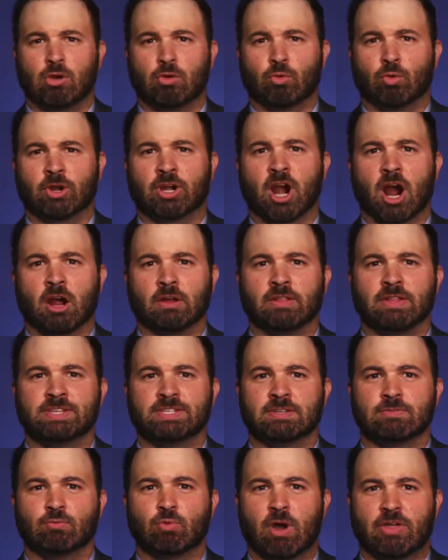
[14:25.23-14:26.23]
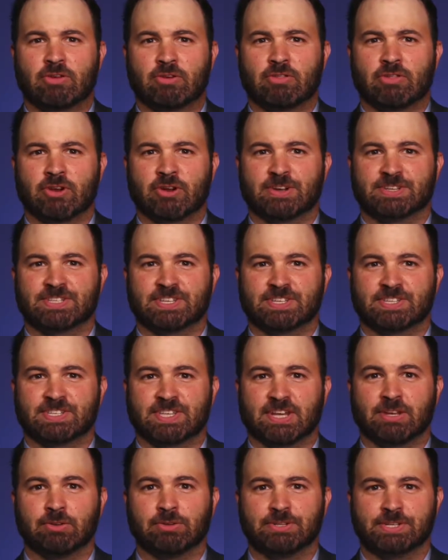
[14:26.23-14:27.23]
Regardless of whether there is a
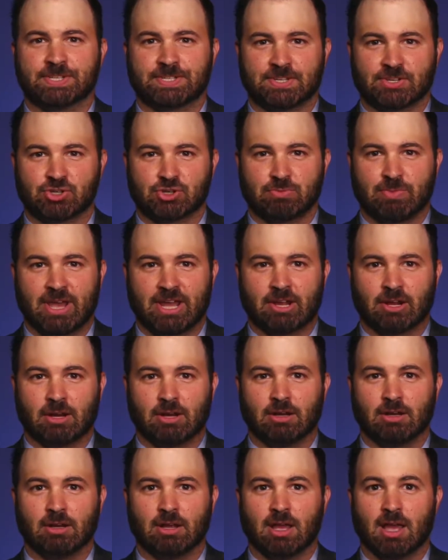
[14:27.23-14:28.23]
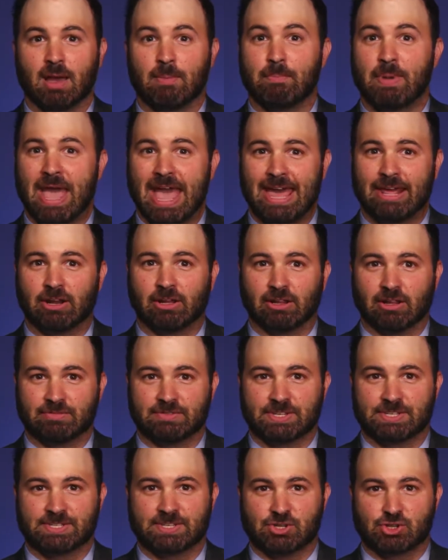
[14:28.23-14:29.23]
single decision maker, a panel of
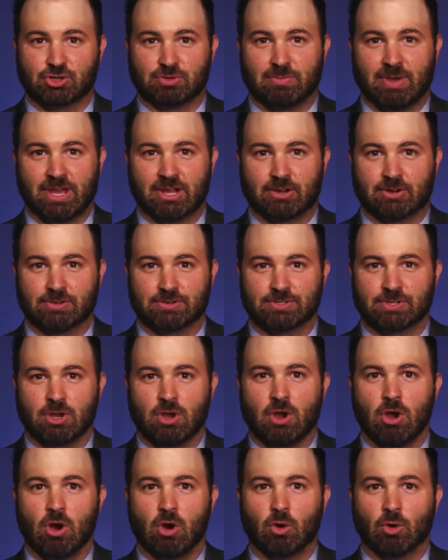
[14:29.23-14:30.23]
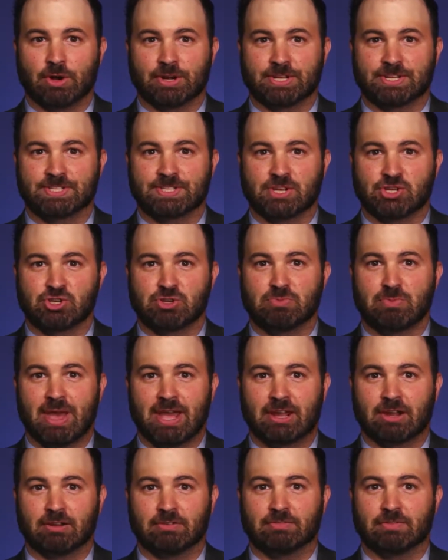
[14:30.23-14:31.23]
decision makers, or a decision
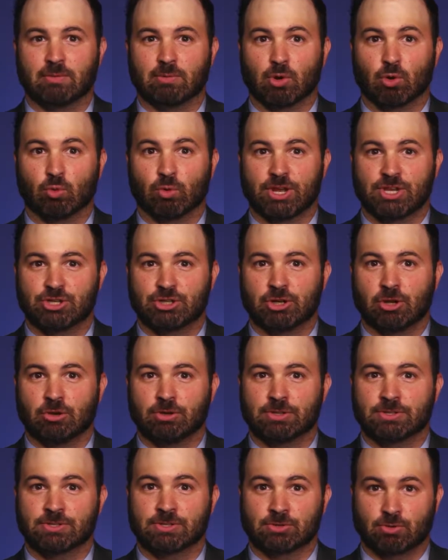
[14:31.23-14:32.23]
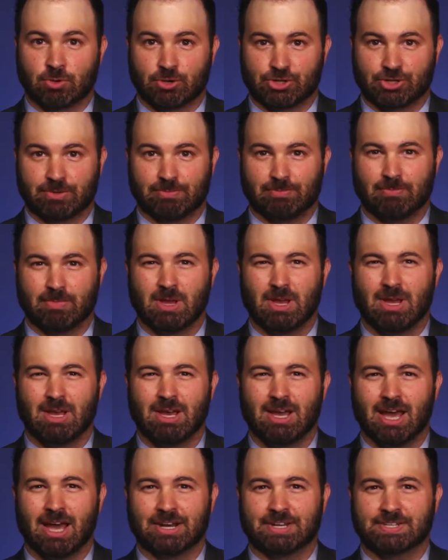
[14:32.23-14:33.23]
maker from a regional consortium,
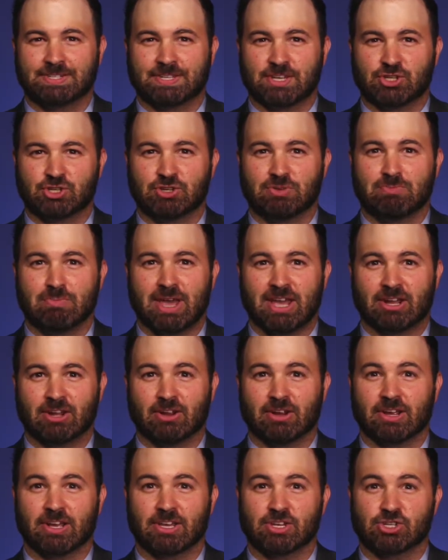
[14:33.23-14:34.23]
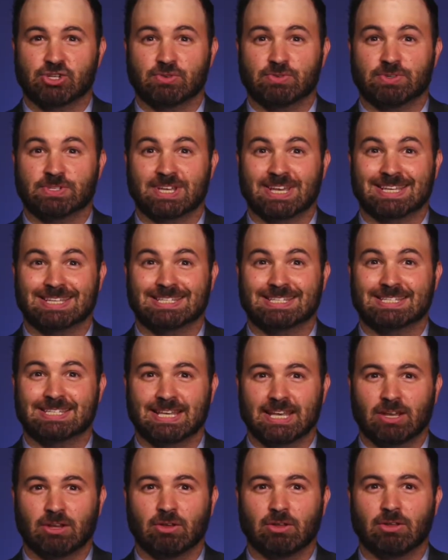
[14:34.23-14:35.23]
a decision maker issues a
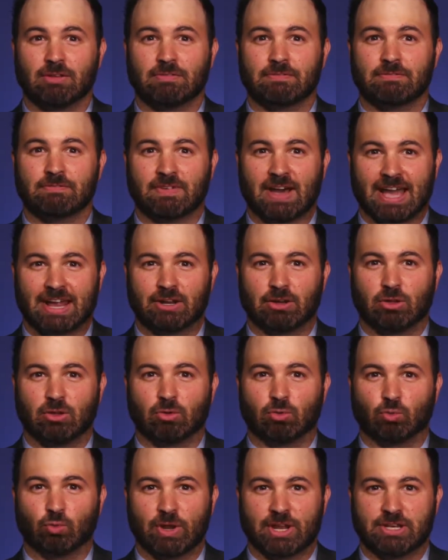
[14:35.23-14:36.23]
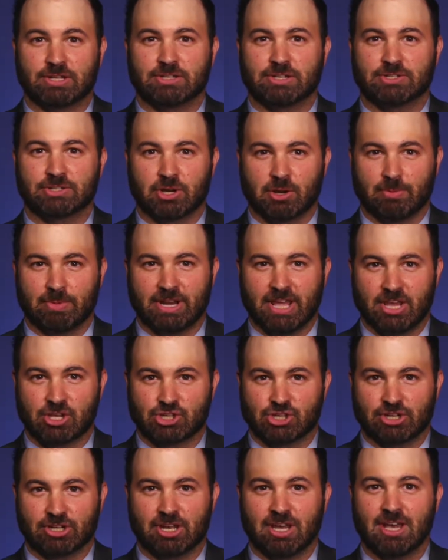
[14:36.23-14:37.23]
single final written
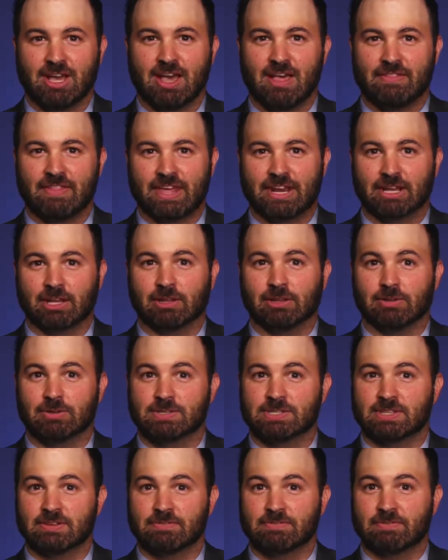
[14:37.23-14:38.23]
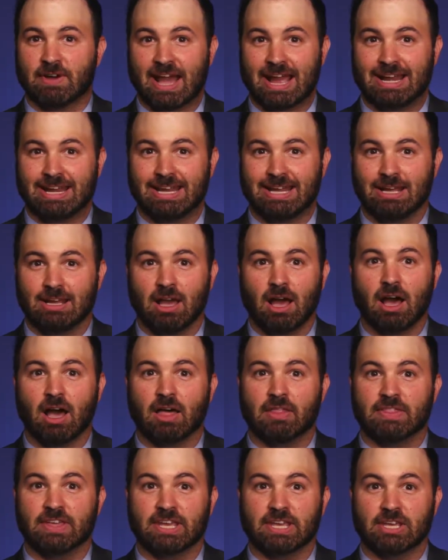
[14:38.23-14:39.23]
determination that includes the finding
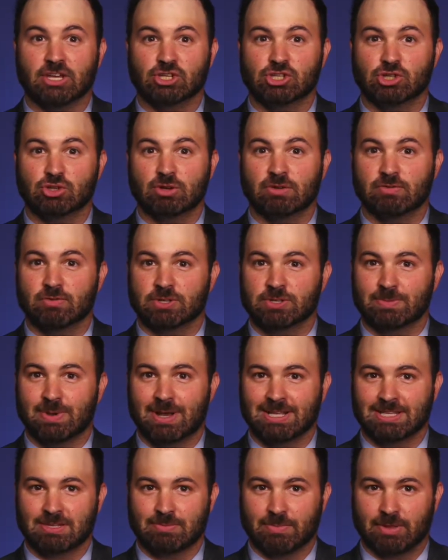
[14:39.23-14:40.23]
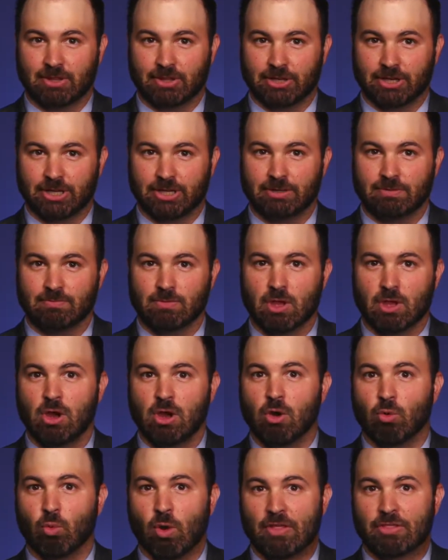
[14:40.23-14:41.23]
on the issue of responsibility,
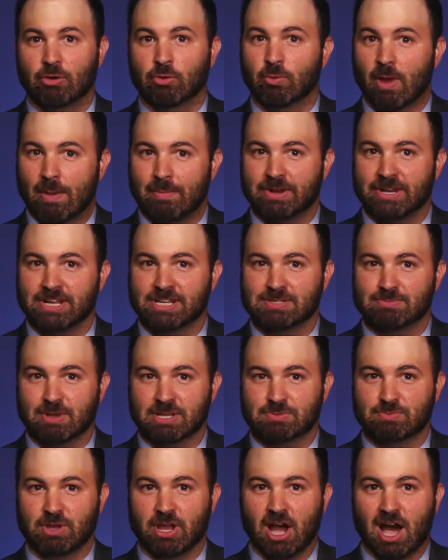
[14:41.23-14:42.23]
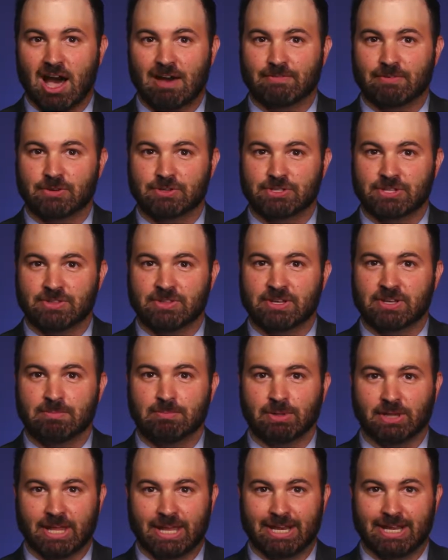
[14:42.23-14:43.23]
whether remedies must be offered to the
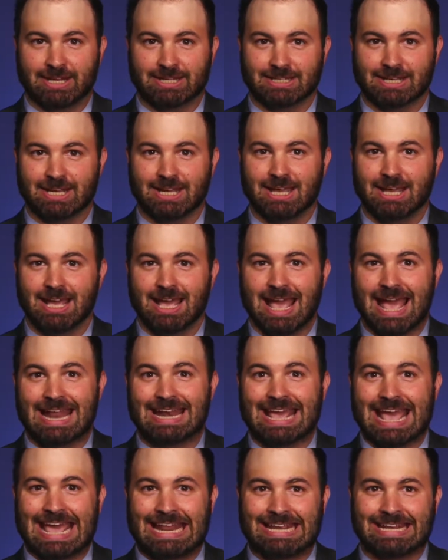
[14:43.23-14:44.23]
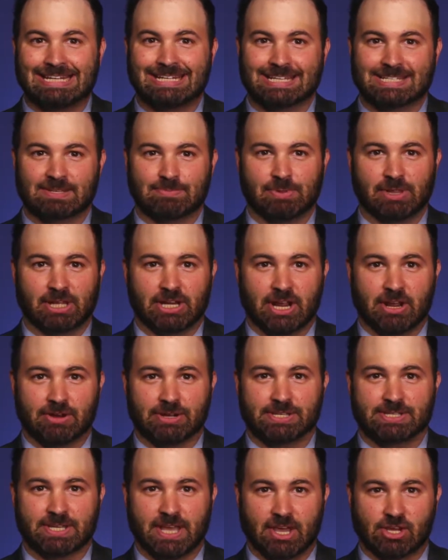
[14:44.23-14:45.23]
complainant, and any
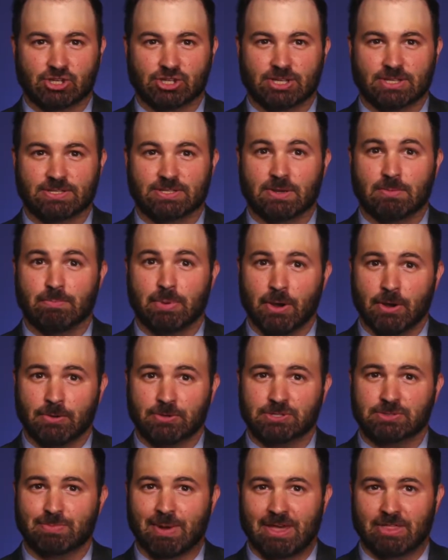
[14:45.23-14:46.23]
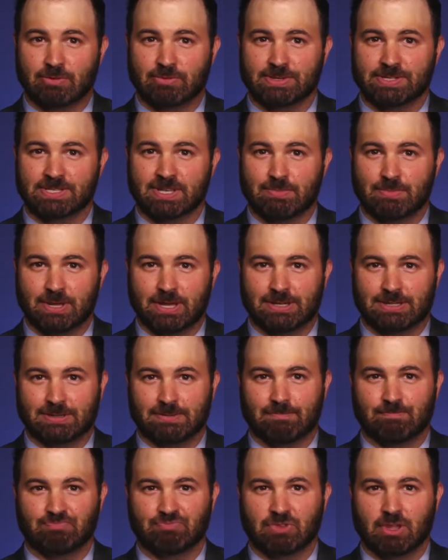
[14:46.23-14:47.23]
disciplinary sanctions imposed by the recipient.
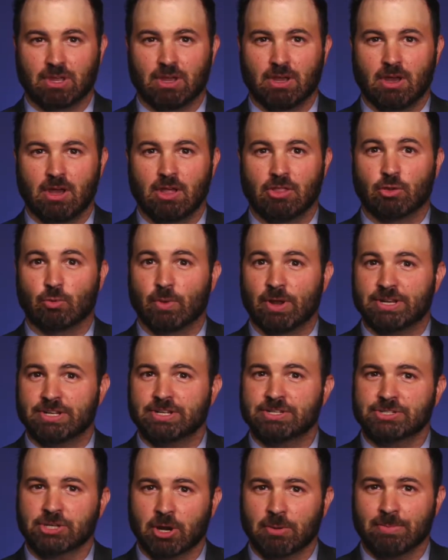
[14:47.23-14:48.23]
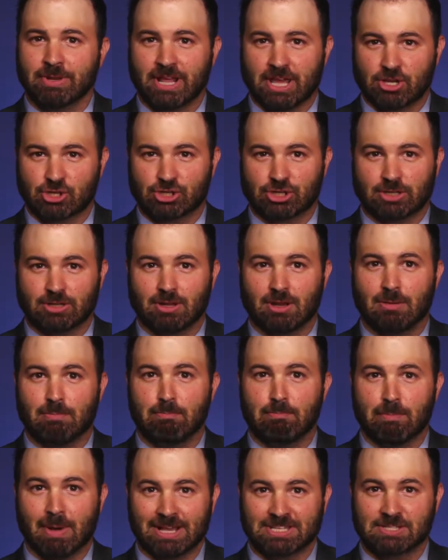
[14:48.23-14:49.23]
The written determination
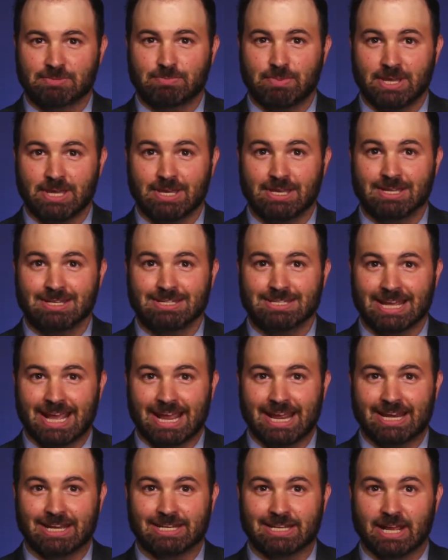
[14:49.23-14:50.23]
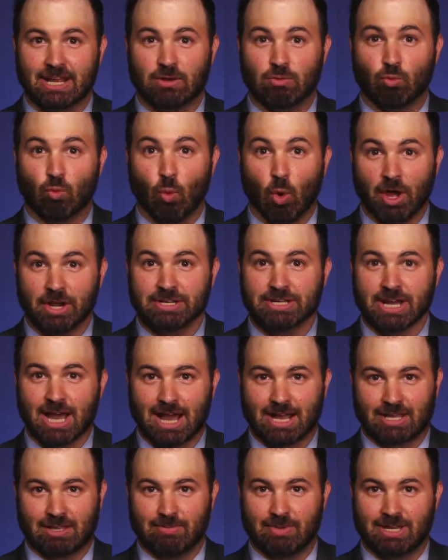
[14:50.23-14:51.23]
must be contained in one
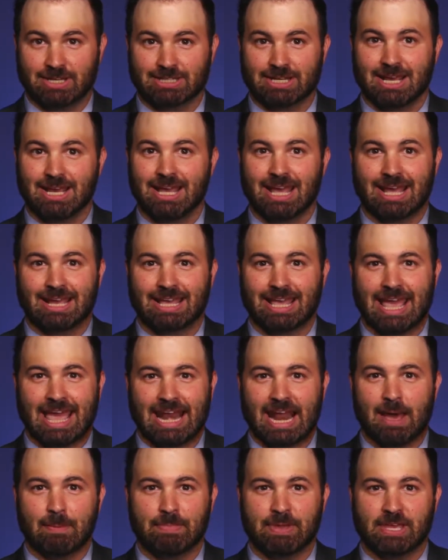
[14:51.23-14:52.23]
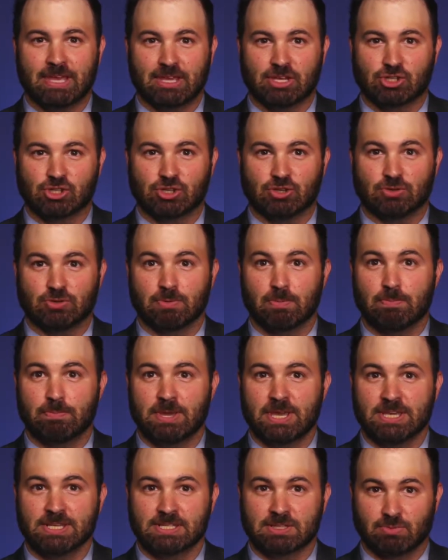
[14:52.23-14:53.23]
document and cannot be issued
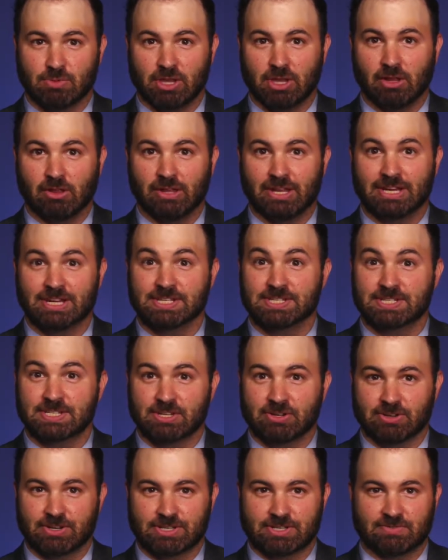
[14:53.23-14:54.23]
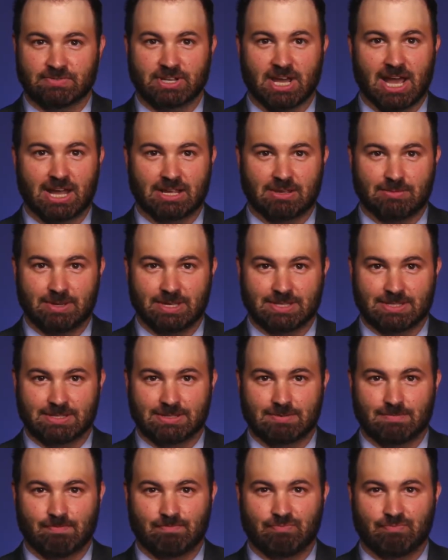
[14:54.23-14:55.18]
piecemeal in a series of documents.